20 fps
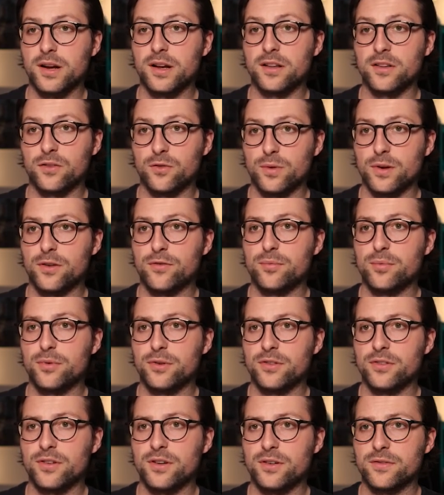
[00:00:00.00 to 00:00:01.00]
and 12
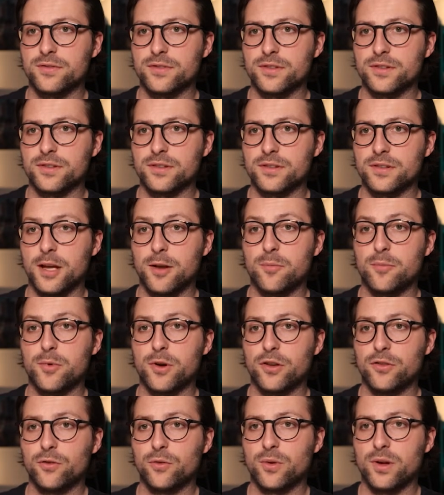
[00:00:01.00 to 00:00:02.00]
points after and
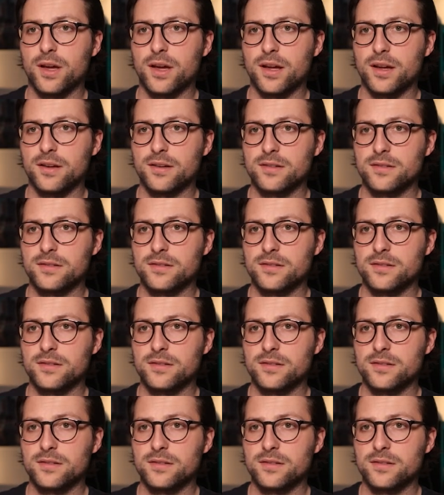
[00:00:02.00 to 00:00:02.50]
press OK.